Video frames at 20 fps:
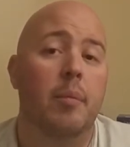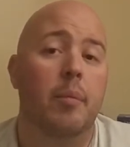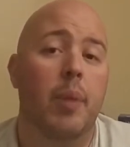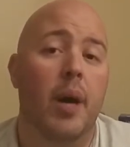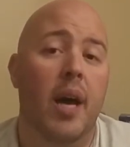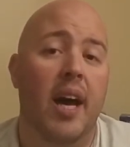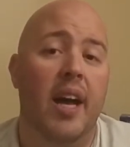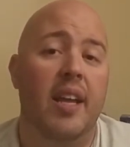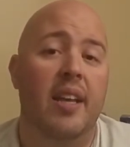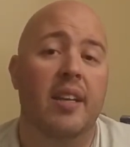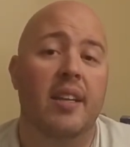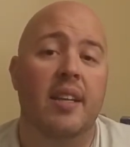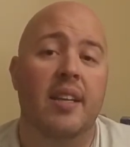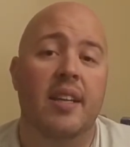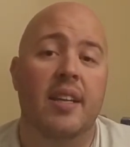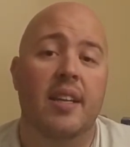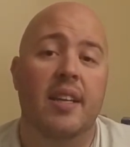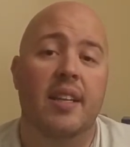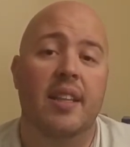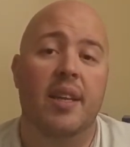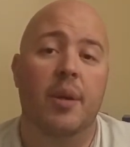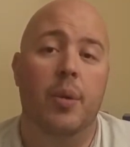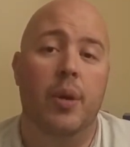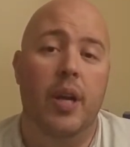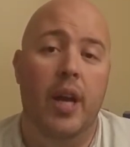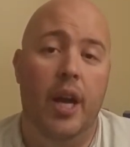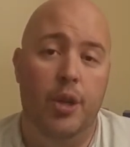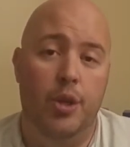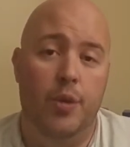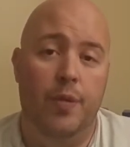but they
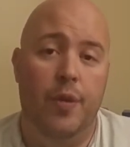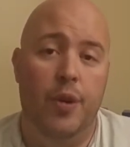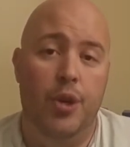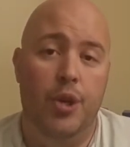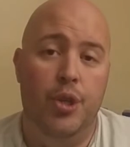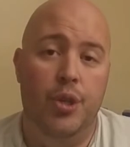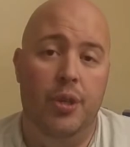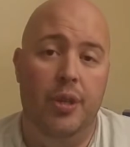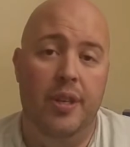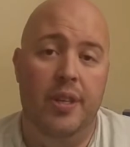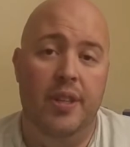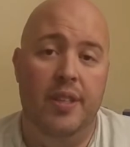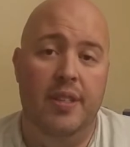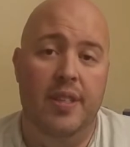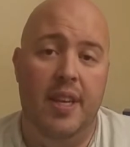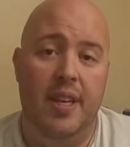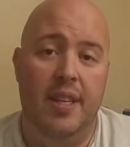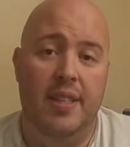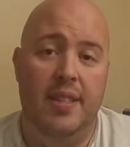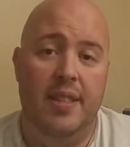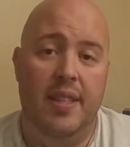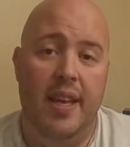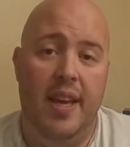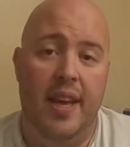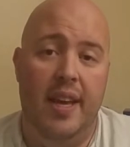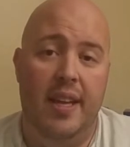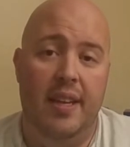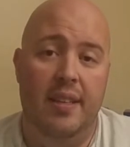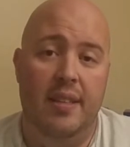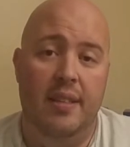were controversial in the sense
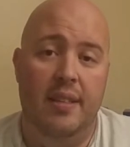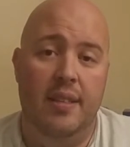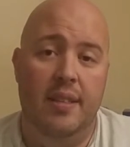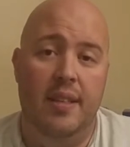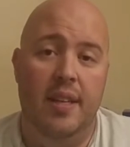that